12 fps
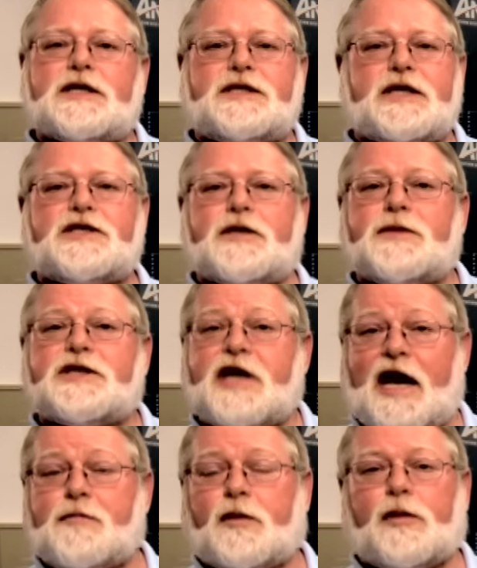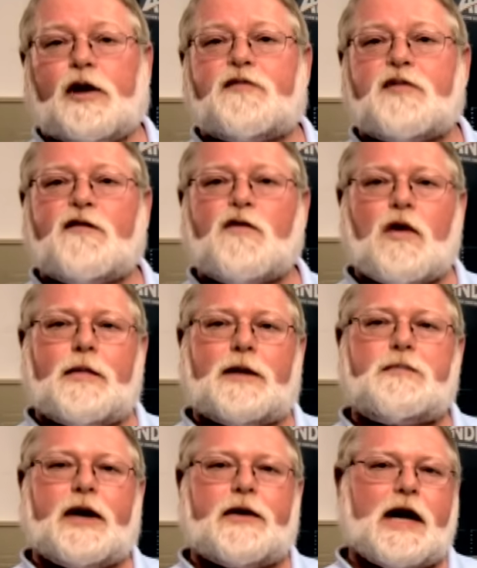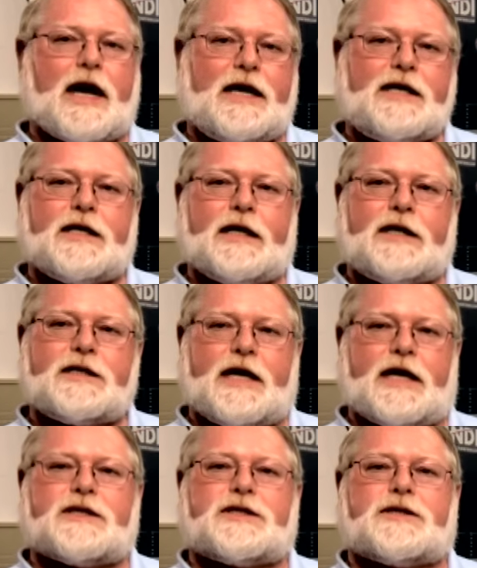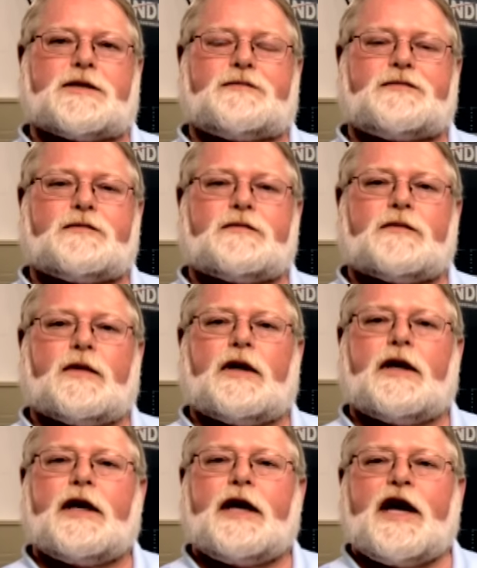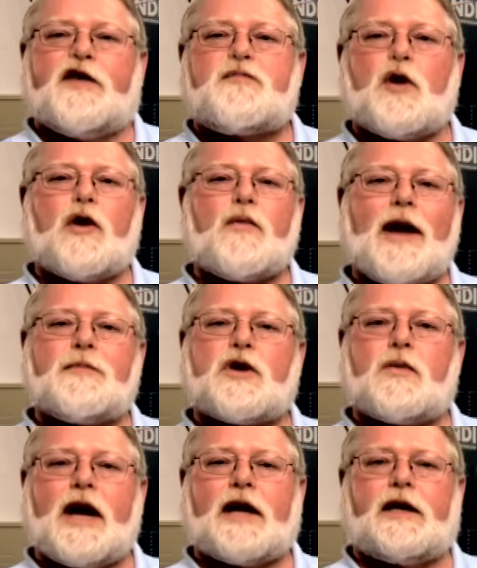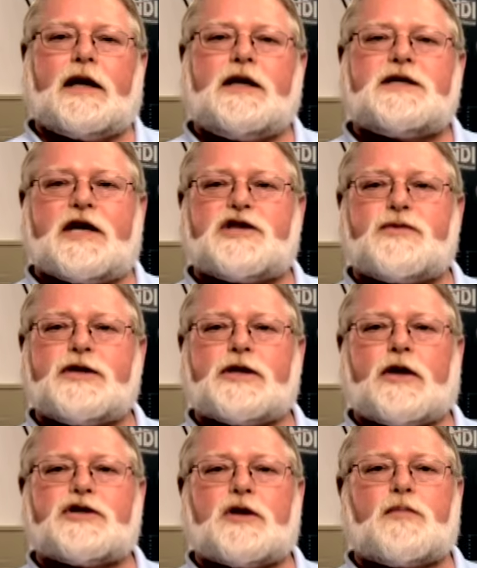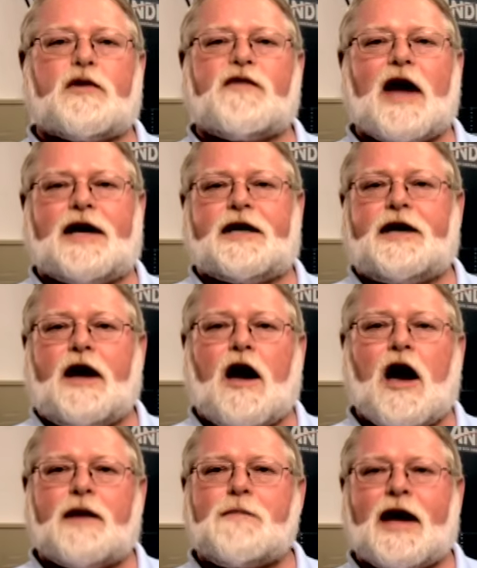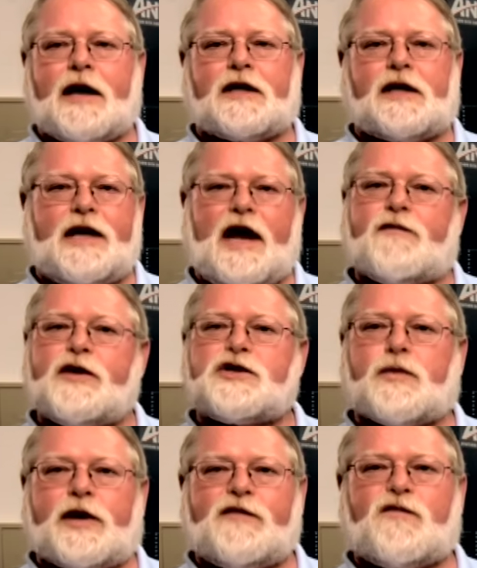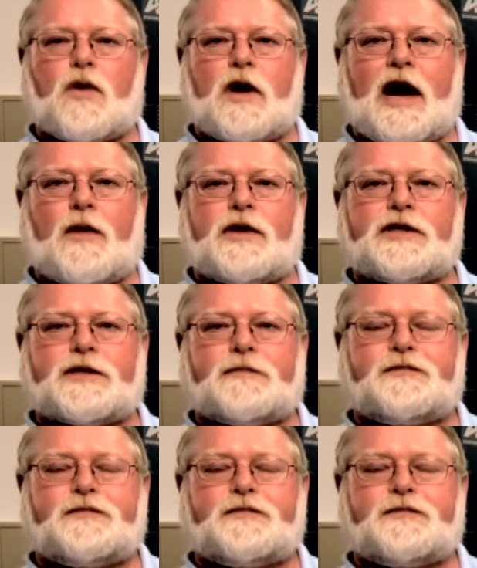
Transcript: system is capable of performing periodic leak tests. If programmed correctly, test results are provided automatically every 24 hours.